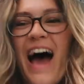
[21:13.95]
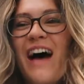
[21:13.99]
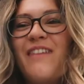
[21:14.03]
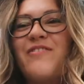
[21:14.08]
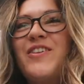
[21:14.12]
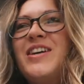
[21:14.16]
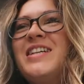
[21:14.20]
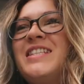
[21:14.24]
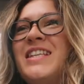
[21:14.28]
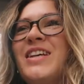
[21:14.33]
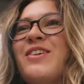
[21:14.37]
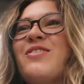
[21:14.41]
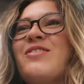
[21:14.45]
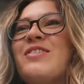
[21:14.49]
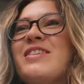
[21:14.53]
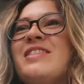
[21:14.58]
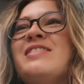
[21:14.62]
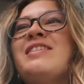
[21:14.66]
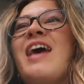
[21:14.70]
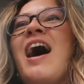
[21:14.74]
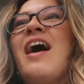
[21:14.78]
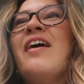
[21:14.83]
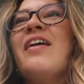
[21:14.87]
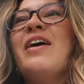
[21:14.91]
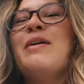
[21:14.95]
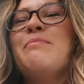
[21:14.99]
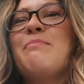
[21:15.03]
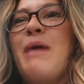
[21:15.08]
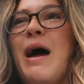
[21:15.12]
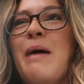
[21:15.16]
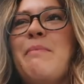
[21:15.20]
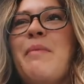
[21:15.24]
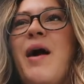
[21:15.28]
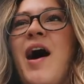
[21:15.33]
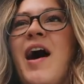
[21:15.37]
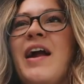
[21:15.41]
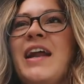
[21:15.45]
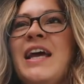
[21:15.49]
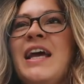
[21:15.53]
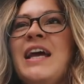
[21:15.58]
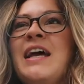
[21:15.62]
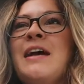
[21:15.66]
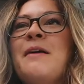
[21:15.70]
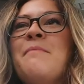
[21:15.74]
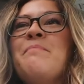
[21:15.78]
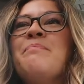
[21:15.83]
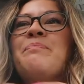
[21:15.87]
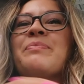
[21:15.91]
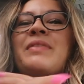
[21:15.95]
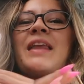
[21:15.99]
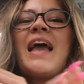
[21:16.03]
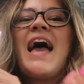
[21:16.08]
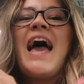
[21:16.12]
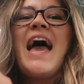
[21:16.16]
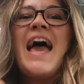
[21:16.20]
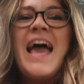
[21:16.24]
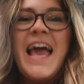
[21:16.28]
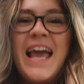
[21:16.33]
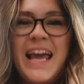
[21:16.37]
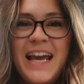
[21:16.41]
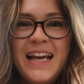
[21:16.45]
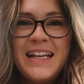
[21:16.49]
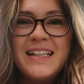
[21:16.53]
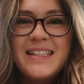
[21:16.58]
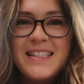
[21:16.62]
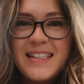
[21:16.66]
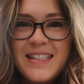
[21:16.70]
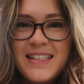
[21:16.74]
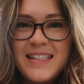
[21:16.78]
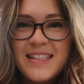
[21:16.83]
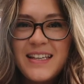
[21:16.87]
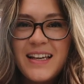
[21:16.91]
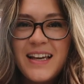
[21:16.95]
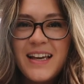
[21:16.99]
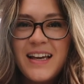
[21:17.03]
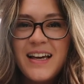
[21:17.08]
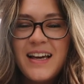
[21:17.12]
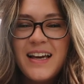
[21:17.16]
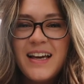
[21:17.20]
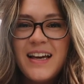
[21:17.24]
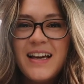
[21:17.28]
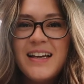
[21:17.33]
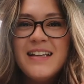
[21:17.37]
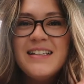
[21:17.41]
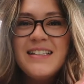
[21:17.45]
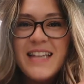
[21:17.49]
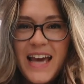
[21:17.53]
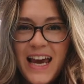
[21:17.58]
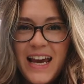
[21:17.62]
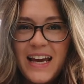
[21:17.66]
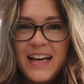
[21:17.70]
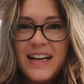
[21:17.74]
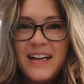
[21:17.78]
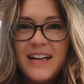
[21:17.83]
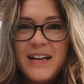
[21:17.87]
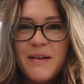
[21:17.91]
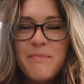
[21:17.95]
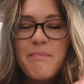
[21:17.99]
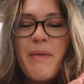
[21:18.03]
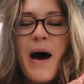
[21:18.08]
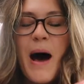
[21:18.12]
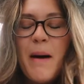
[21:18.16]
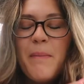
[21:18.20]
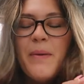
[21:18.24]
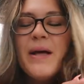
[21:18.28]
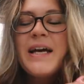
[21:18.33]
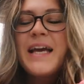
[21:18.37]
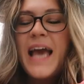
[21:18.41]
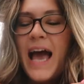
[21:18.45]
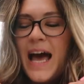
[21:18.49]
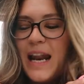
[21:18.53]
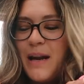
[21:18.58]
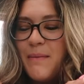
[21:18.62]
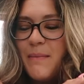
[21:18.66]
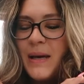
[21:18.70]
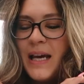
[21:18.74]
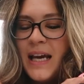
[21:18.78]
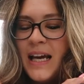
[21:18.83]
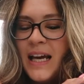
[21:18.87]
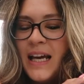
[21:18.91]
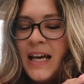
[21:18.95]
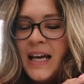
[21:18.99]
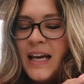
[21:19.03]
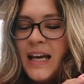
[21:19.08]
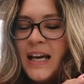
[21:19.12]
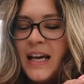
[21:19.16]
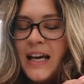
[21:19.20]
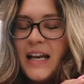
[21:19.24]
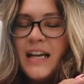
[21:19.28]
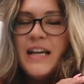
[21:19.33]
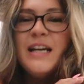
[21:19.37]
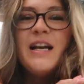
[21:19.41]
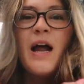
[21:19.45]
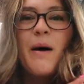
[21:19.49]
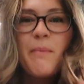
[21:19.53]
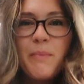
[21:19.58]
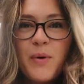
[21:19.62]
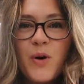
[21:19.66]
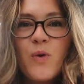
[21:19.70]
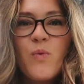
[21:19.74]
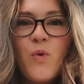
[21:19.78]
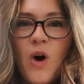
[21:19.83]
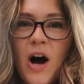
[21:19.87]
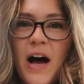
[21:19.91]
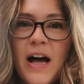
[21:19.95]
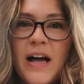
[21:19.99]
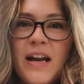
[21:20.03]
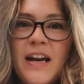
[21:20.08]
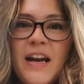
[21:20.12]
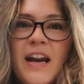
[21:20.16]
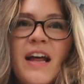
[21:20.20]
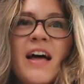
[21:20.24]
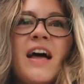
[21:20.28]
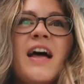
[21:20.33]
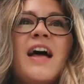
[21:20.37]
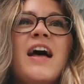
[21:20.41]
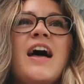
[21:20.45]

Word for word: Every single cell in my body hates Dane. Public enemy number one.